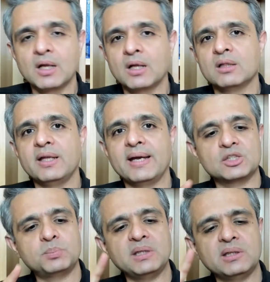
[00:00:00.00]
They
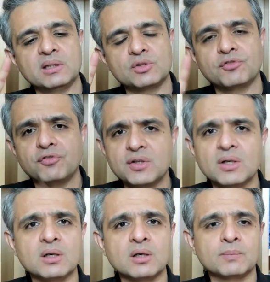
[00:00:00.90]
experience
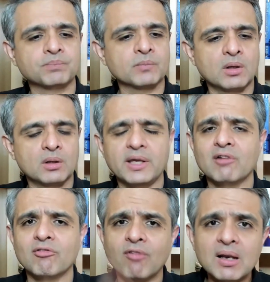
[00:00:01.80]
fear. They are
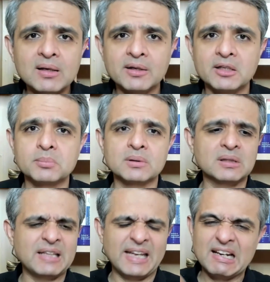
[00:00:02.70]
vulnerable.
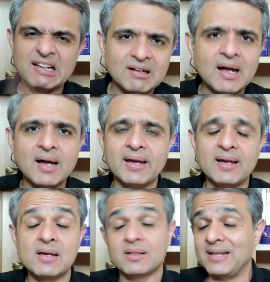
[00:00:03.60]
They
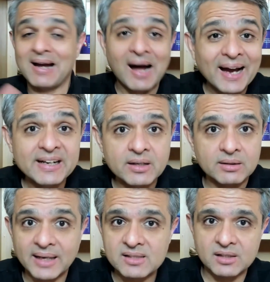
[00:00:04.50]
cry. They hide
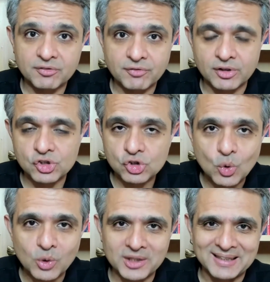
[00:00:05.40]
it. That's a different
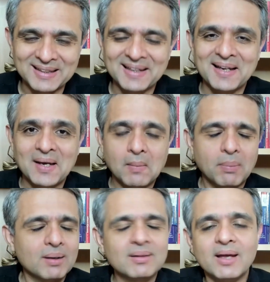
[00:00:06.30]
story.
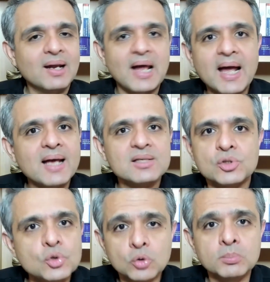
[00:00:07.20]
But they are as
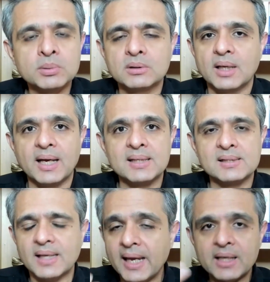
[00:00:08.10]
human as
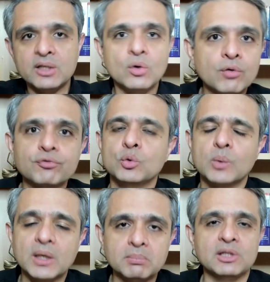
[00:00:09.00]
any of you
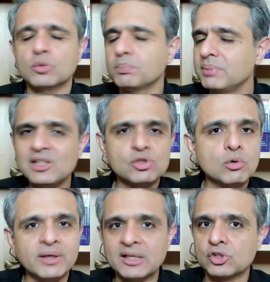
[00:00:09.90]
and me. So please
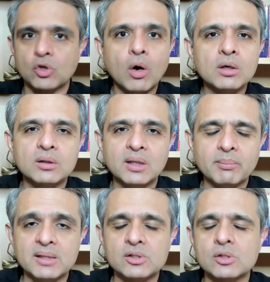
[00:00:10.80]
don't exalt
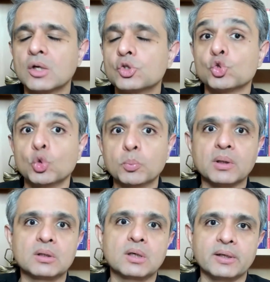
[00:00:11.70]
them as super
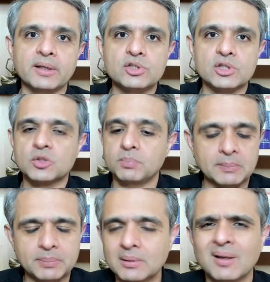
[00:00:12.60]
courageous
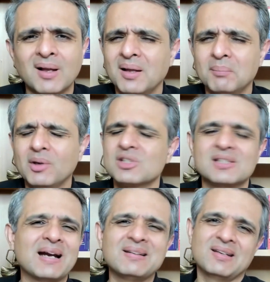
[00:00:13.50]
people, because
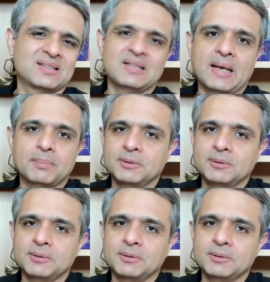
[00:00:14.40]
that doesn't happen.